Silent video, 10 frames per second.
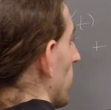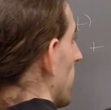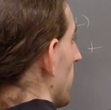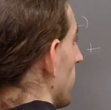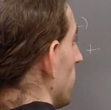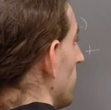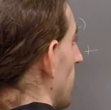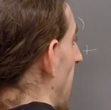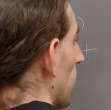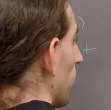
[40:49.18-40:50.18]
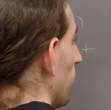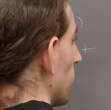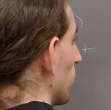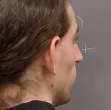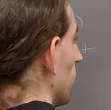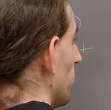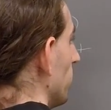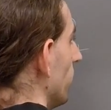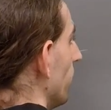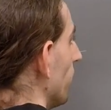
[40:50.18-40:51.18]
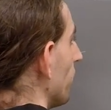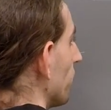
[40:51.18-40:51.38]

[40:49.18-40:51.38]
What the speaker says: away the outflux term,